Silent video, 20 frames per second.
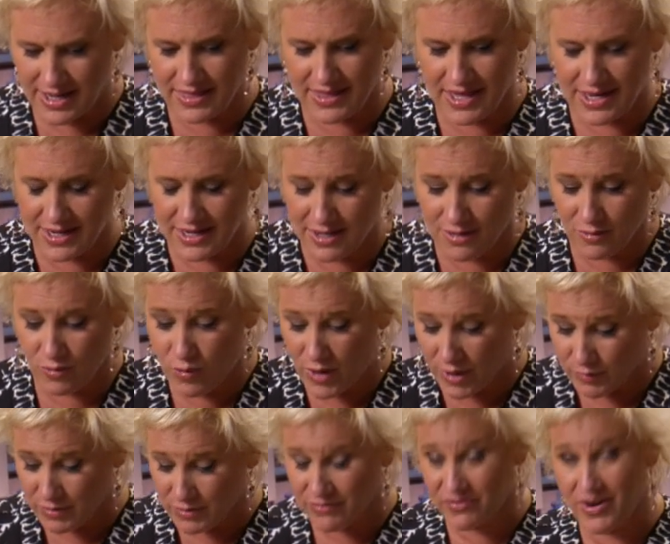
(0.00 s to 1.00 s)
And then
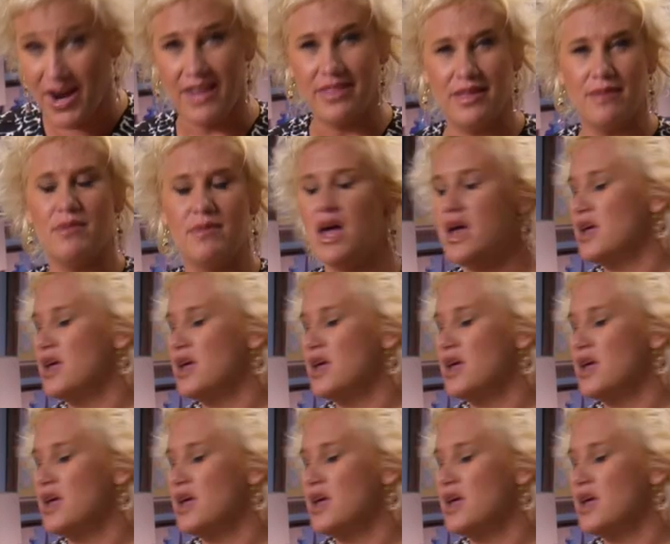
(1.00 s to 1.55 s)
when we fry them,